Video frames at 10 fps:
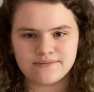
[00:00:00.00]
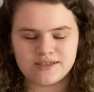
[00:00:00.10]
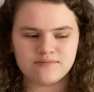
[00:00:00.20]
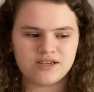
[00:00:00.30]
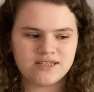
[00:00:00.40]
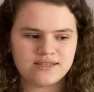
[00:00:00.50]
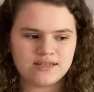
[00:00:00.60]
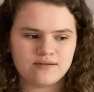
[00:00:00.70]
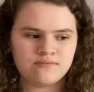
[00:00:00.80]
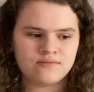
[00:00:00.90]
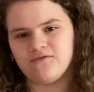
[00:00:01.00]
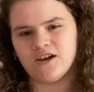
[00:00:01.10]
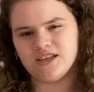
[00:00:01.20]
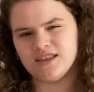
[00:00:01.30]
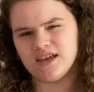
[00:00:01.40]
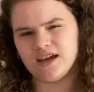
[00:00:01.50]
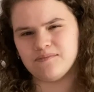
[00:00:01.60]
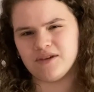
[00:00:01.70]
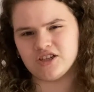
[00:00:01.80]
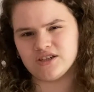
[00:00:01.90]
This might seem funny that I'm
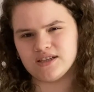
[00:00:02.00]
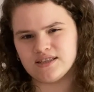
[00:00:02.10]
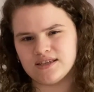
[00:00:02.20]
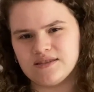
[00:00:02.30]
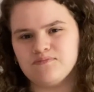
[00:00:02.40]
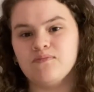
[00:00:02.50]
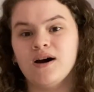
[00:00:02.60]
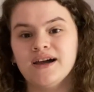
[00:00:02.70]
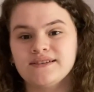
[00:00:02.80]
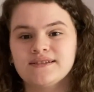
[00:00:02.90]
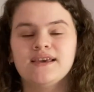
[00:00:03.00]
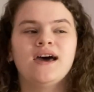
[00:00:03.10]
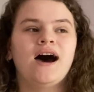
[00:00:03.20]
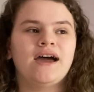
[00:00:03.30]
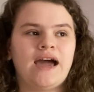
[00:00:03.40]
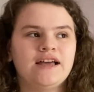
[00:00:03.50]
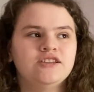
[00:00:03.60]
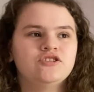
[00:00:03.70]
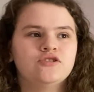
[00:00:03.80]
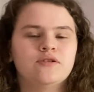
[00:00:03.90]
mentioning this, but I had to
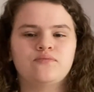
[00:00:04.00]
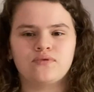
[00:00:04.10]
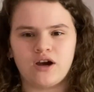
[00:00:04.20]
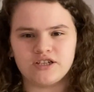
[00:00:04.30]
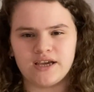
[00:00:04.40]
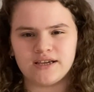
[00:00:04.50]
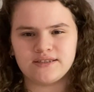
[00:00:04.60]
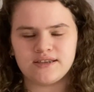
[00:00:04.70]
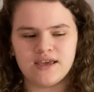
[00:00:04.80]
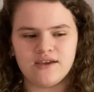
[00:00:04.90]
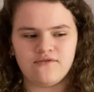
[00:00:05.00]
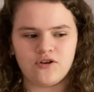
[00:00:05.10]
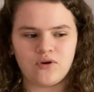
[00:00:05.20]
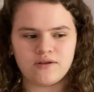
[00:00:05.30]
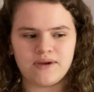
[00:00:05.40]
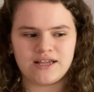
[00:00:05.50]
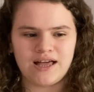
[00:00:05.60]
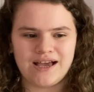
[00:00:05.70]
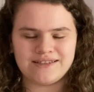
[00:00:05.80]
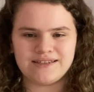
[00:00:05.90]
do a project for one of my
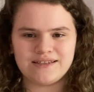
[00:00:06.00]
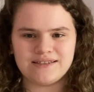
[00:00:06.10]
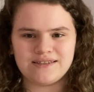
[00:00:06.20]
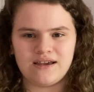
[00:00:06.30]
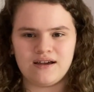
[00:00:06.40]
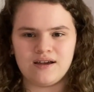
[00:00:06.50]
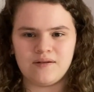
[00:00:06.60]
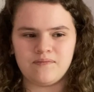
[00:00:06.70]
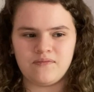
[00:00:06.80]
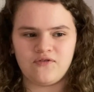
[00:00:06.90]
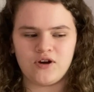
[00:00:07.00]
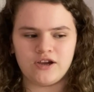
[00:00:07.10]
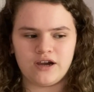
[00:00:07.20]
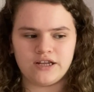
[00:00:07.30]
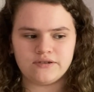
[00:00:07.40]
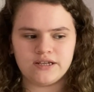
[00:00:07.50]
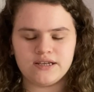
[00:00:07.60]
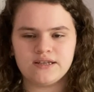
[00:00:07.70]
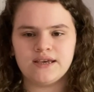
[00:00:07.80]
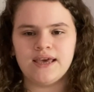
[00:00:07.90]
classes before I
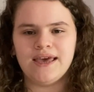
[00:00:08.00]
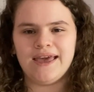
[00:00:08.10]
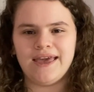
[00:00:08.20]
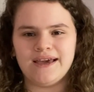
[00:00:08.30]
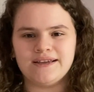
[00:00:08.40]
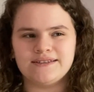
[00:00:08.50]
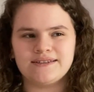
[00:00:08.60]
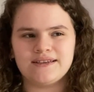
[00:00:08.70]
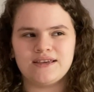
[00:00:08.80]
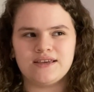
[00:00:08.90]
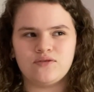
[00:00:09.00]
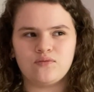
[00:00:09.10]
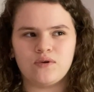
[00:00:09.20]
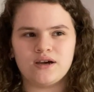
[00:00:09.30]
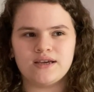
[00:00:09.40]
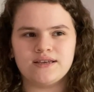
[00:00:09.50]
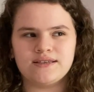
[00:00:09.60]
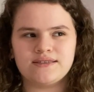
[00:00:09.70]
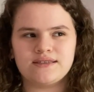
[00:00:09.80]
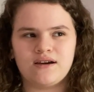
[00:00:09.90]
graduated, and it
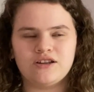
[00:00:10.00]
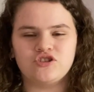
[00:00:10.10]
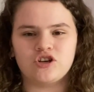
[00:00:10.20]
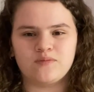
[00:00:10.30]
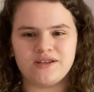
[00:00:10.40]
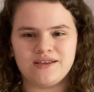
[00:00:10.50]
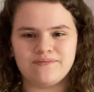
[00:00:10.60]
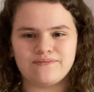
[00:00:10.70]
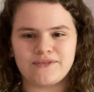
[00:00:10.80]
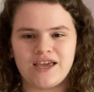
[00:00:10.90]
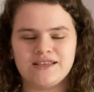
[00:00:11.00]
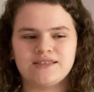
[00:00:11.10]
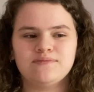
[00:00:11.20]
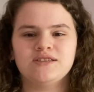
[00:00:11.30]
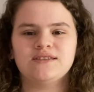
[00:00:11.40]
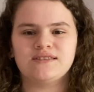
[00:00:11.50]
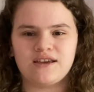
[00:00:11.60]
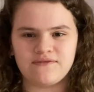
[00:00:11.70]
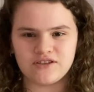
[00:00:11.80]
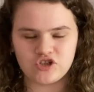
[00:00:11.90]
was on Germany, and some of the
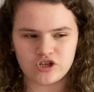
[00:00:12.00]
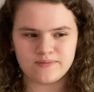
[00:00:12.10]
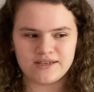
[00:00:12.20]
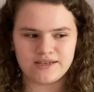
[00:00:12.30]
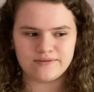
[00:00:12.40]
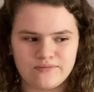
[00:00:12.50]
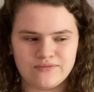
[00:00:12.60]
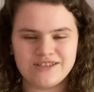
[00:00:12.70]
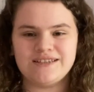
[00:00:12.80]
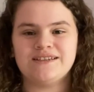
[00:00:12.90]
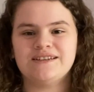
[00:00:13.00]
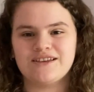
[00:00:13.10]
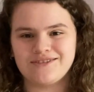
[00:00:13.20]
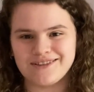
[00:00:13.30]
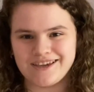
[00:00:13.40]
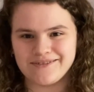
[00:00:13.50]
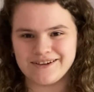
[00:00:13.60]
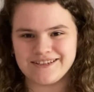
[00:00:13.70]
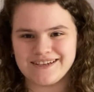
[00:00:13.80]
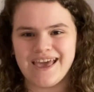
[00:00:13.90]
stuff in Germany was in another language